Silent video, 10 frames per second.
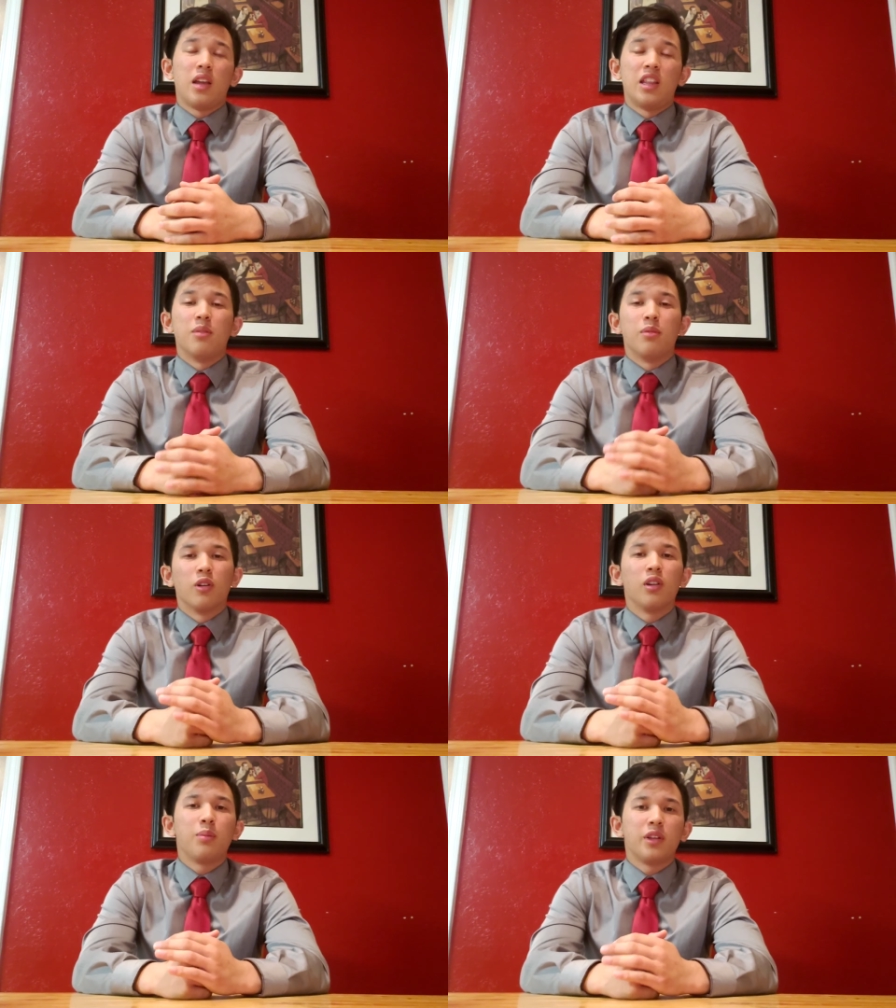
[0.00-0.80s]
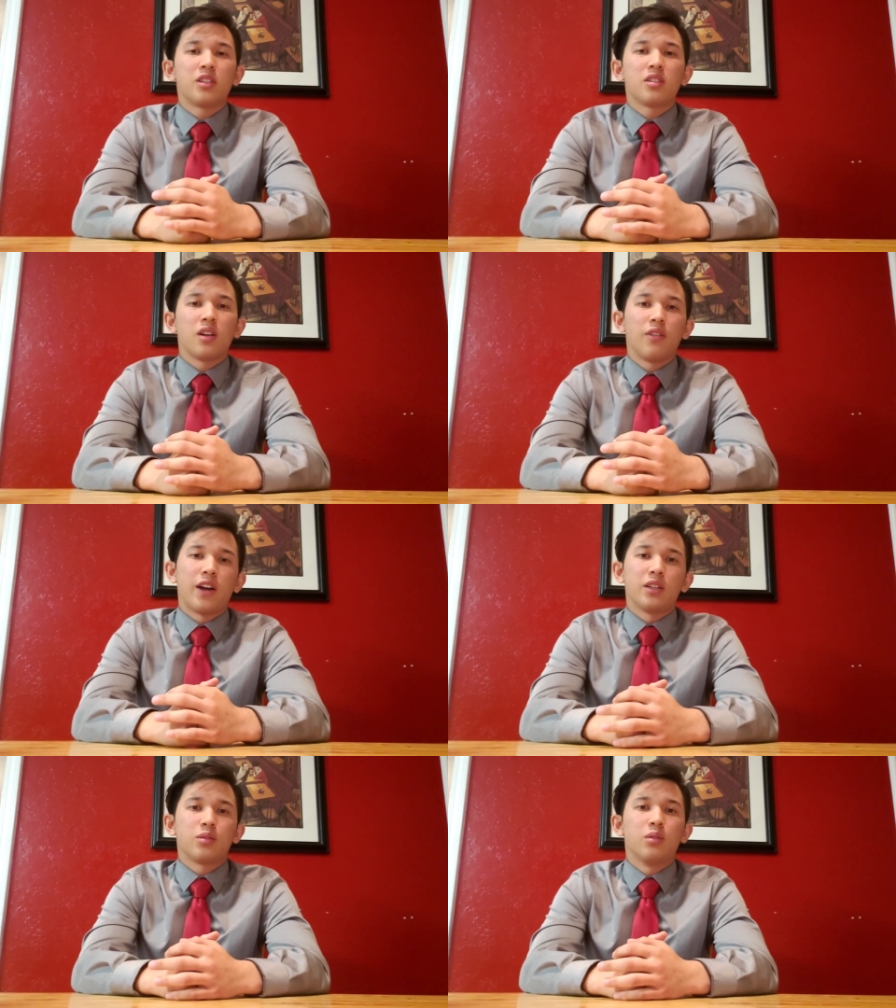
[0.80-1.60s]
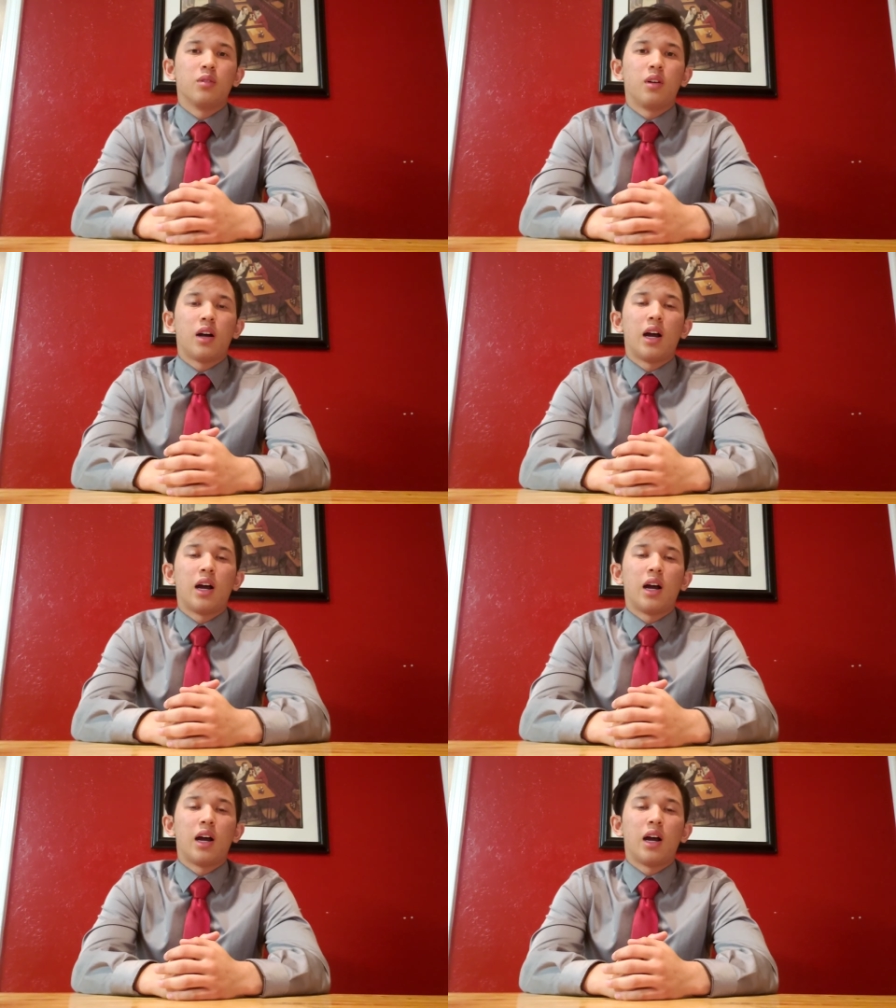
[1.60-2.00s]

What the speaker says: in the early bits of high school,